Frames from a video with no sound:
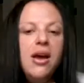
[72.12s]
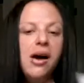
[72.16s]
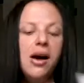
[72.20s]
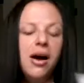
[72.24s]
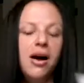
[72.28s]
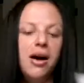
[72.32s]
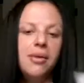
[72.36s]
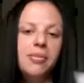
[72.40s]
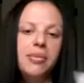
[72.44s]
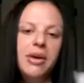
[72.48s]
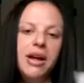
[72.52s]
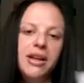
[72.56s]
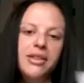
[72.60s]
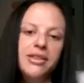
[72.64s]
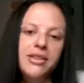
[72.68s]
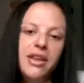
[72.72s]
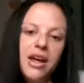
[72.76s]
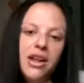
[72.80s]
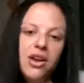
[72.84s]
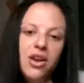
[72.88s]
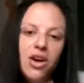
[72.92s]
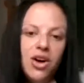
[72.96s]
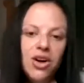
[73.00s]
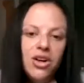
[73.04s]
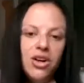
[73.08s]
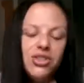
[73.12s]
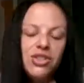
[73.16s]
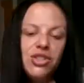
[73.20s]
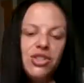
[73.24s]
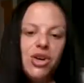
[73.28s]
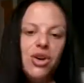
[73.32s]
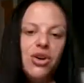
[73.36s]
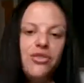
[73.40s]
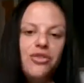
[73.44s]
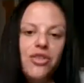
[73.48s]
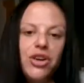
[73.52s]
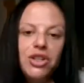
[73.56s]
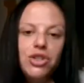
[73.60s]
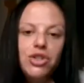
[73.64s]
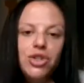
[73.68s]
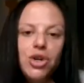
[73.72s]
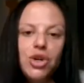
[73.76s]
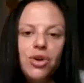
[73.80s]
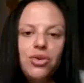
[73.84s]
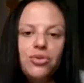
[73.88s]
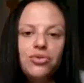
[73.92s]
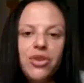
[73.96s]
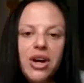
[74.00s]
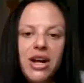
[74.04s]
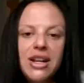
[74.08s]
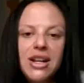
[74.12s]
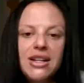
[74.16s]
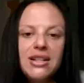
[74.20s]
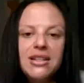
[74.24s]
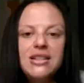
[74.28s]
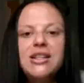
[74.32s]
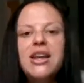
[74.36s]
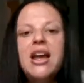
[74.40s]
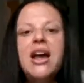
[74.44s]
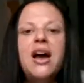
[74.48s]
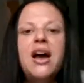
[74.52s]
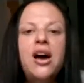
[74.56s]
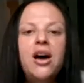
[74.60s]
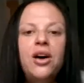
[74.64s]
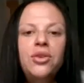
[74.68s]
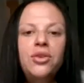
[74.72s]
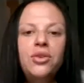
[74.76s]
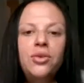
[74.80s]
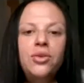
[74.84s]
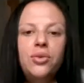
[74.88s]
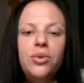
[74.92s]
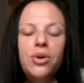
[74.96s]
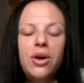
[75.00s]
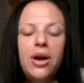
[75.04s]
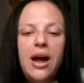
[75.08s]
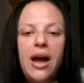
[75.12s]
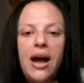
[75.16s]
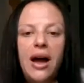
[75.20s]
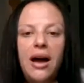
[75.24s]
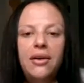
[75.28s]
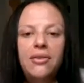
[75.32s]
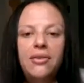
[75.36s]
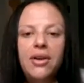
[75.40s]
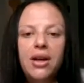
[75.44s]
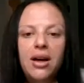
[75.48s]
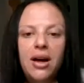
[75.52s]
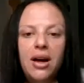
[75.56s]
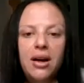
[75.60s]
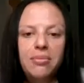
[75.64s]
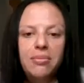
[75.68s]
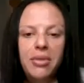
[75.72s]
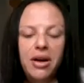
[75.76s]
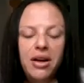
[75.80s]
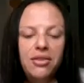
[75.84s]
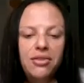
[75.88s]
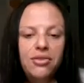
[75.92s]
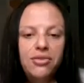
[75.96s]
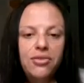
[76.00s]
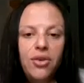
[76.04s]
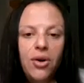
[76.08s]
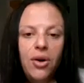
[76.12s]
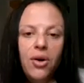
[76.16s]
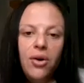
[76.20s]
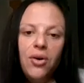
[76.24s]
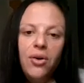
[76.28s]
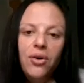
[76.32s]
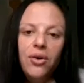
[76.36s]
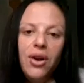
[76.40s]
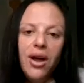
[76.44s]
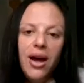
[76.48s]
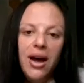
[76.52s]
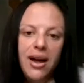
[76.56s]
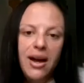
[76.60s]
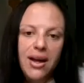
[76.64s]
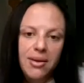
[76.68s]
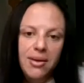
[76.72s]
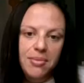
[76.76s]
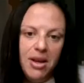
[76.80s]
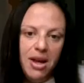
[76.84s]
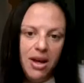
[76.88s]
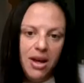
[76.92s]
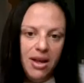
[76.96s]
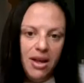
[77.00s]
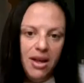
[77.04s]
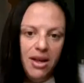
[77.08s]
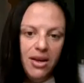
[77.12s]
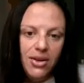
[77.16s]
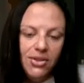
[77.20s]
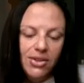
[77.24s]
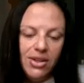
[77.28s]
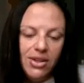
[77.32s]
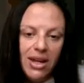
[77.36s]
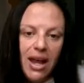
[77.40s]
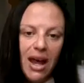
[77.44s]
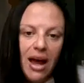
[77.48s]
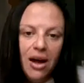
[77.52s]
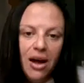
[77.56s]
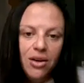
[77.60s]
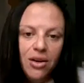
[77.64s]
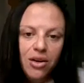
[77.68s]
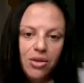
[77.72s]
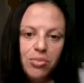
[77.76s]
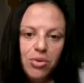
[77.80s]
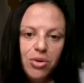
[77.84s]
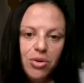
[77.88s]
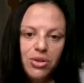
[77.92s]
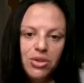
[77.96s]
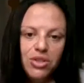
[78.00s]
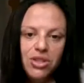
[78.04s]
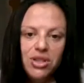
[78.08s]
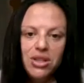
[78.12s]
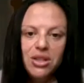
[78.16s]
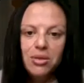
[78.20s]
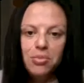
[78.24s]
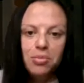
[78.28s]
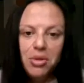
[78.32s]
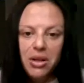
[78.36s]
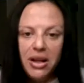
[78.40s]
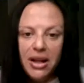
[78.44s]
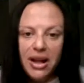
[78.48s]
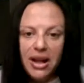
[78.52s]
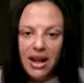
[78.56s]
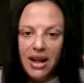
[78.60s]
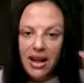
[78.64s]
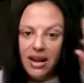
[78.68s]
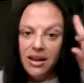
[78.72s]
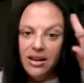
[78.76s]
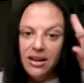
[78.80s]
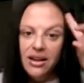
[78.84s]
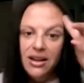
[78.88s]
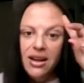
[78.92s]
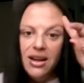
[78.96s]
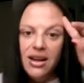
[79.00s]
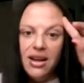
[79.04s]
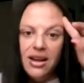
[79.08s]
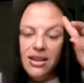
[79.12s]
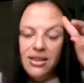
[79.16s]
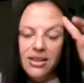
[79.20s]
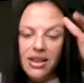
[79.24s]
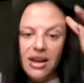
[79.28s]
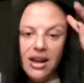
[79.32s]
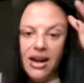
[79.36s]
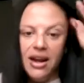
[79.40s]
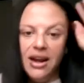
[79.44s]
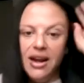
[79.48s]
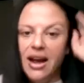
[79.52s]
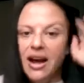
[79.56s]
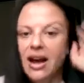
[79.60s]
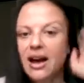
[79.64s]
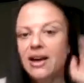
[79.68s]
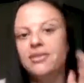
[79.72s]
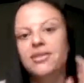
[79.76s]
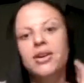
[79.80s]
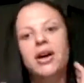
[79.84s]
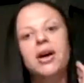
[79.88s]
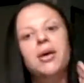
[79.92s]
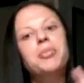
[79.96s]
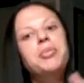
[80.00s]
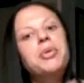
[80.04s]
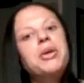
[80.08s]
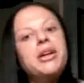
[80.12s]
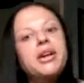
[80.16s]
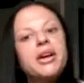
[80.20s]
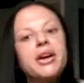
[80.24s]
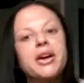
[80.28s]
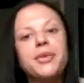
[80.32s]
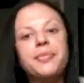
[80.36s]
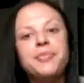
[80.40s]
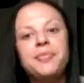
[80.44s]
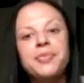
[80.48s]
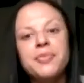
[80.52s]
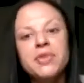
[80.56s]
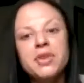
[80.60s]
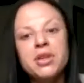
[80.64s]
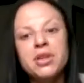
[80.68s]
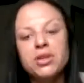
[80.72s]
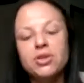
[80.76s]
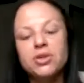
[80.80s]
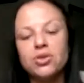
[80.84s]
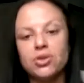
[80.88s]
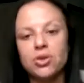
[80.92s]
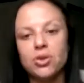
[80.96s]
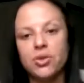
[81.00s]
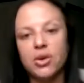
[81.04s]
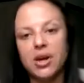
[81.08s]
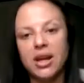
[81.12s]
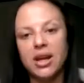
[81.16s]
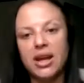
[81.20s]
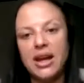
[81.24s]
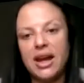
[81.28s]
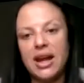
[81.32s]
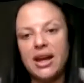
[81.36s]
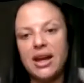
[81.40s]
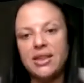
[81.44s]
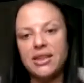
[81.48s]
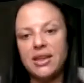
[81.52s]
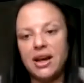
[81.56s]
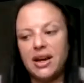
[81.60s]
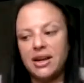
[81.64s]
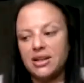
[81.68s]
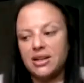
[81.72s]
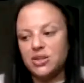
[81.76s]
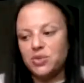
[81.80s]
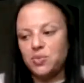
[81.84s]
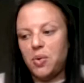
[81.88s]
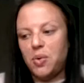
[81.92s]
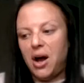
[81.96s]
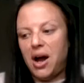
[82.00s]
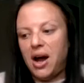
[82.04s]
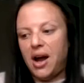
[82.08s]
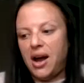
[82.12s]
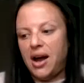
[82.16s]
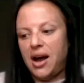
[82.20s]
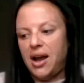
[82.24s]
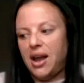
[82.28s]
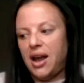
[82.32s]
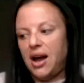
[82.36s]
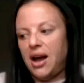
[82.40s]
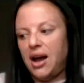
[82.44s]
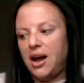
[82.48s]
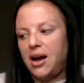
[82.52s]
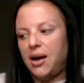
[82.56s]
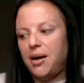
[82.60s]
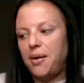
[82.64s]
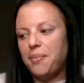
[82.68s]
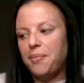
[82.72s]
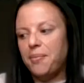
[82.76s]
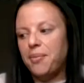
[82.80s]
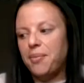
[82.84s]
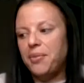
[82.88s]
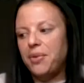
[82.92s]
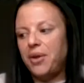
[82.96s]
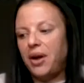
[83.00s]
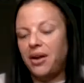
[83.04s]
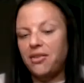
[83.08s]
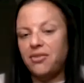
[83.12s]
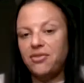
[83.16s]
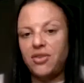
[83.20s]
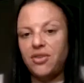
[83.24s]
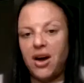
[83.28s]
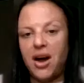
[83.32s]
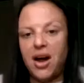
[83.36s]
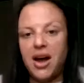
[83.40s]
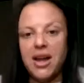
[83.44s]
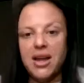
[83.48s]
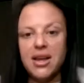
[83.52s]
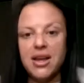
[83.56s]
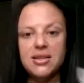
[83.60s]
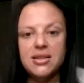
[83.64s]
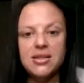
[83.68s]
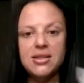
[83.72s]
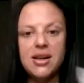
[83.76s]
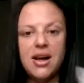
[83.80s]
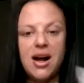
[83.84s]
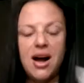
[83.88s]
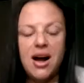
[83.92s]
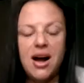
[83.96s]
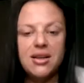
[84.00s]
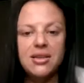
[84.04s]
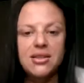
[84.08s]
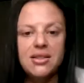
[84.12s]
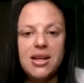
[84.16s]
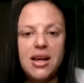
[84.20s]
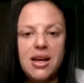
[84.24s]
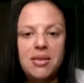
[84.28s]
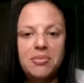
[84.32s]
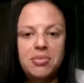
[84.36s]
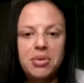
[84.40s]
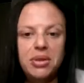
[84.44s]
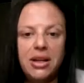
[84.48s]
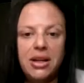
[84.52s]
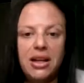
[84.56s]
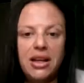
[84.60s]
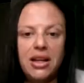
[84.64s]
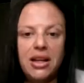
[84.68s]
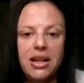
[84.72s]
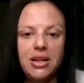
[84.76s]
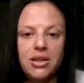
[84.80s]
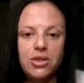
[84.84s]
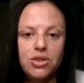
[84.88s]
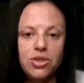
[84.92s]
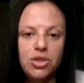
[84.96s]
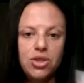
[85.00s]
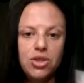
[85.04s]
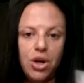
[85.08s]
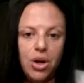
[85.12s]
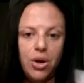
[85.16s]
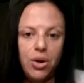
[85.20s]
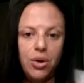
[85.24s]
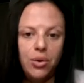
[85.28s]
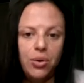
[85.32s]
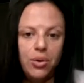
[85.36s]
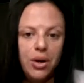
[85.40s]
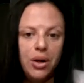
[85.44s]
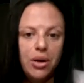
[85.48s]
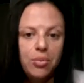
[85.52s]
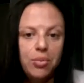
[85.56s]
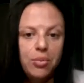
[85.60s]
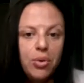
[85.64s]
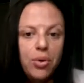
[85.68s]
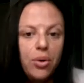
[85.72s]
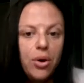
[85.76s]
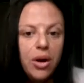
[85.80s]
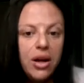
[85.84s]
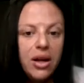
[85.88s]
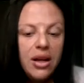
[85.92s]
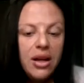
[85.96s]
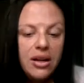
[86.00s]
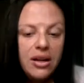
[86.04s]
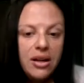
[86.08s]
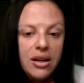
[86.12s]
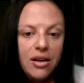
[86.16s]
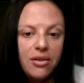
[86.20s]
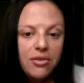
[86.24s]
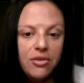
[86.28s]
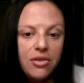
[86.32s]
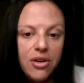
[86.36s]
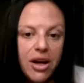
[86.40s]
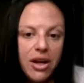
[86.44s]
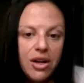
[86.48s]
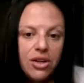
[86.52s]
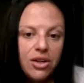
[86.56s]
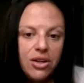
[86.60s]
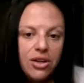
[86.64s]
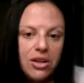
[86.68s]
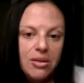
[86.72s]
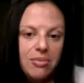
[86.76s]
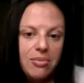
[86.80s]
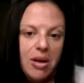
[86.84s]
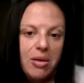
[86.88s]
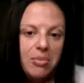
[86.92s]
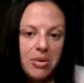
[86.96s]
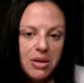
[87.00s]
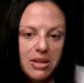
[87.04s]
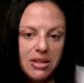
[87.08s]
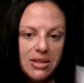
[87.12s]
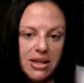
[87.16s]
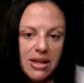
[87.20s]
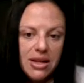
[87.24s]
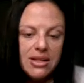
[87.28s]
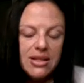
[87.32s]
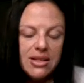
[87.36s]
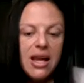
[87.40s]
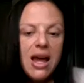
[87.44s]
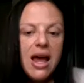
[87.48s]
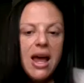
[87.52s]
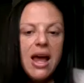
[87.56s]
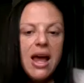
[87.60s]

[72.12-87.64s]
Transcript: And then also, if I don't write it down or have it on my phone, I am not held accountable to the plan that I have up here. So again, that is why I find content planning so important and vital in my business.